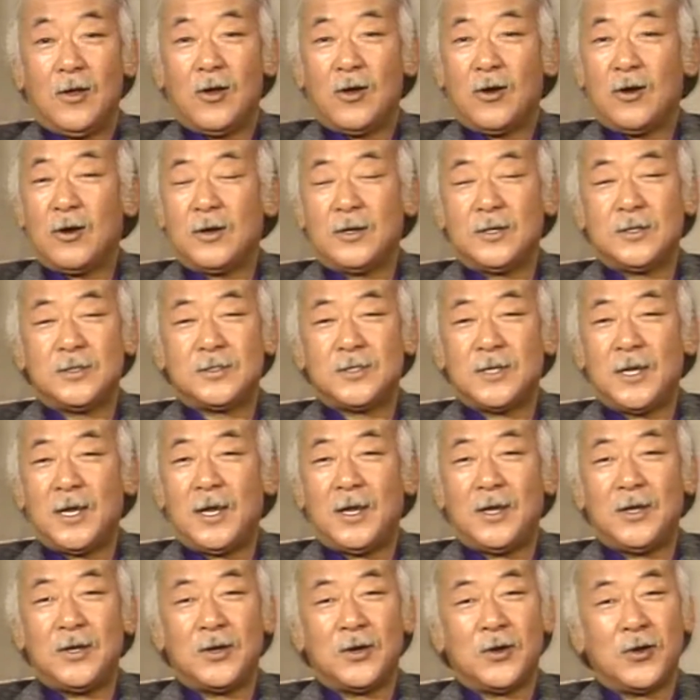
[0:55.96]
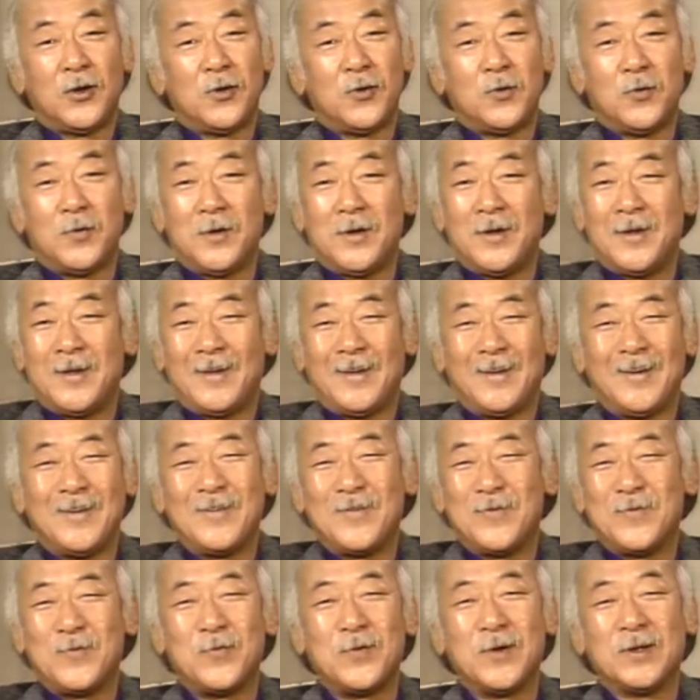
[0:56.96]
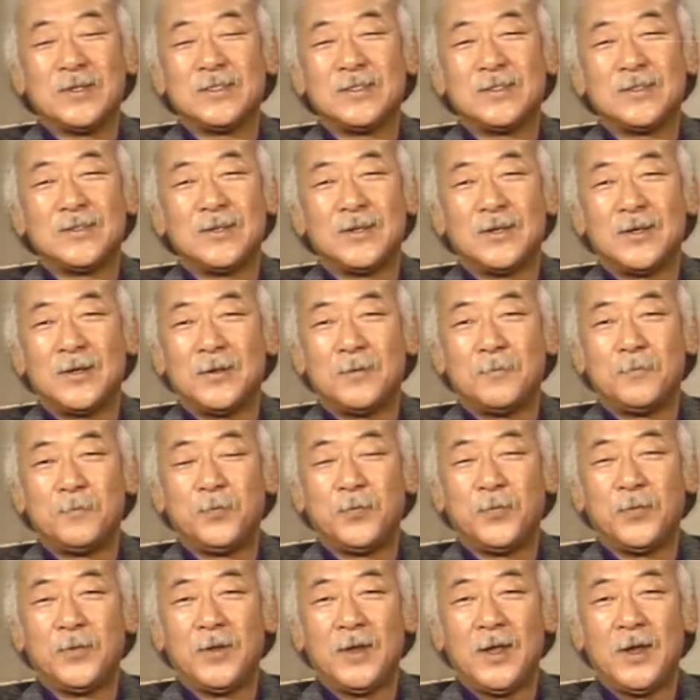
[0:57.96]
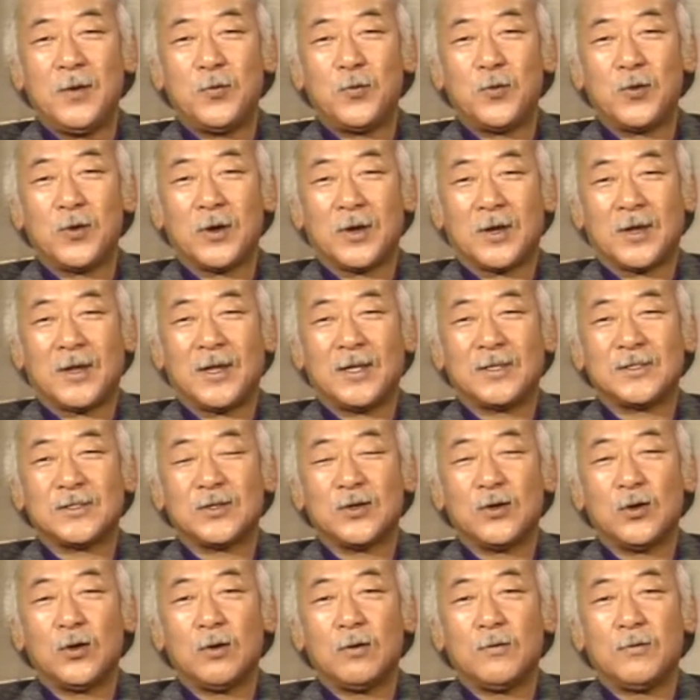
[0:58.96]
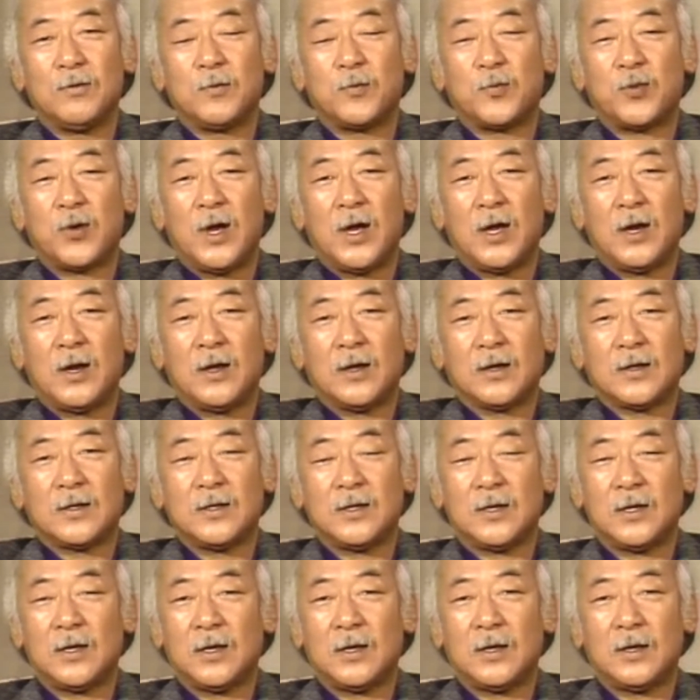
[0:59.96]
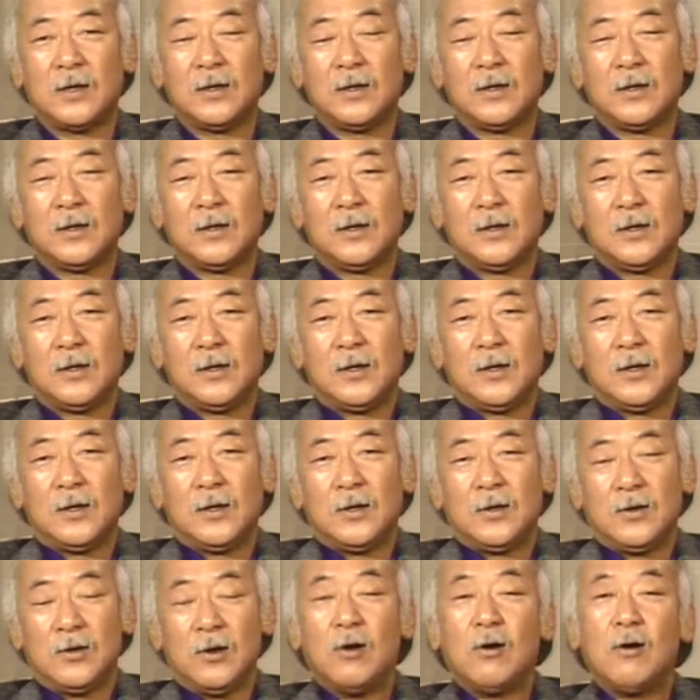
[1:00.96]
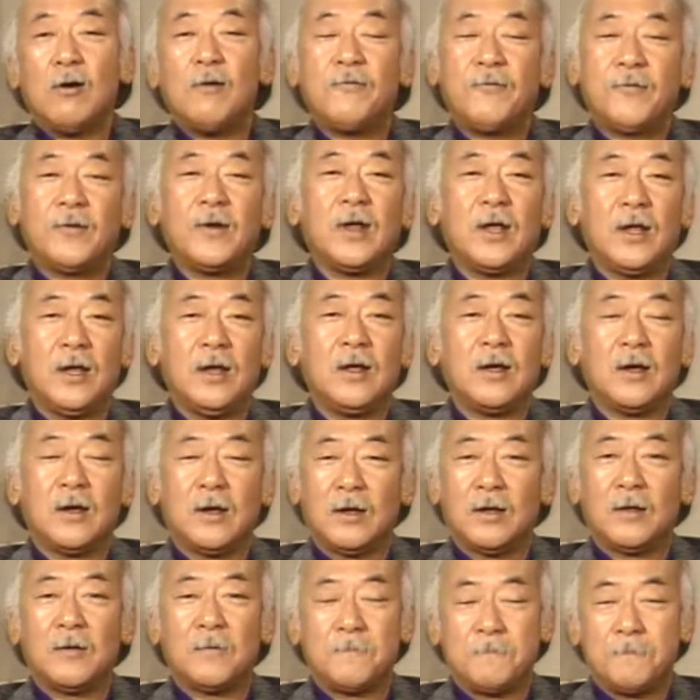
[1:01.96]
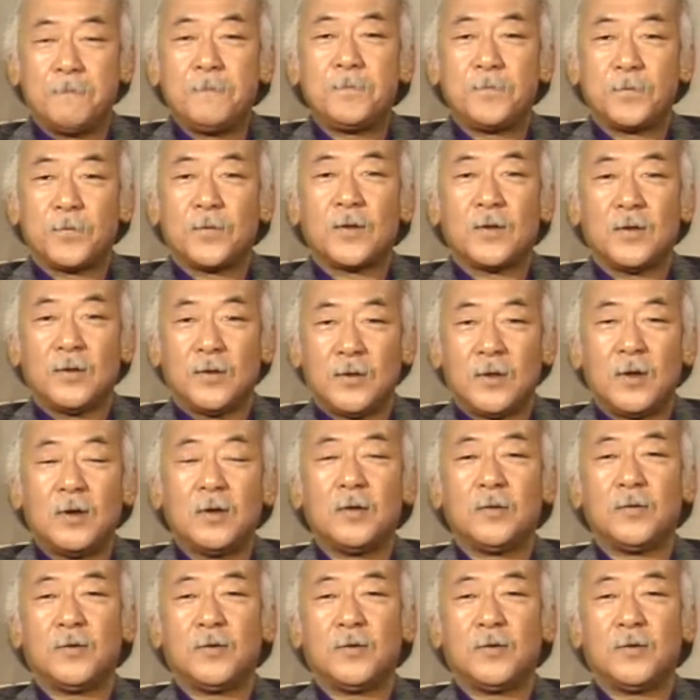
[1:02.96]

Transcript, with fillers: Hard to say, you know. Once the network gets a hold of the product, uh, no, hopefully uh, they'll